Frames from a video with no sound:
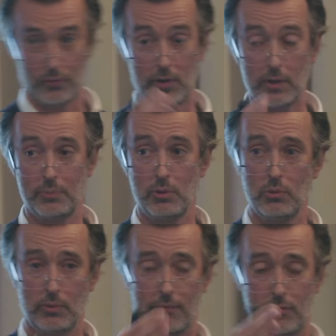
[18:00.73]
We've heard
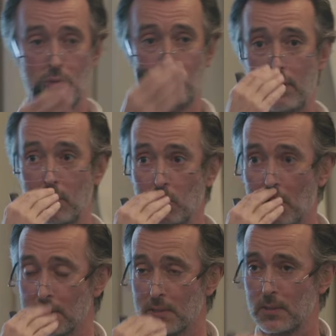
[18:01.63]
a few very good
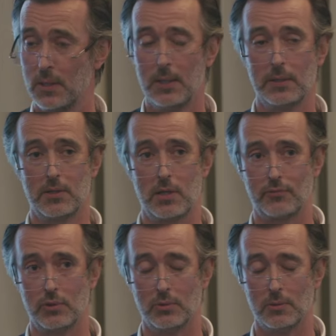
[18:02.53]
ones this
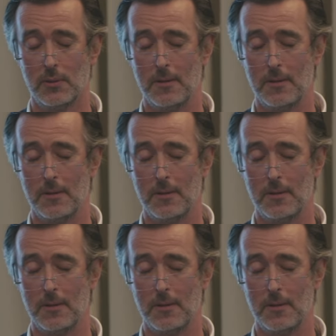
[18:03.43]
afternoon.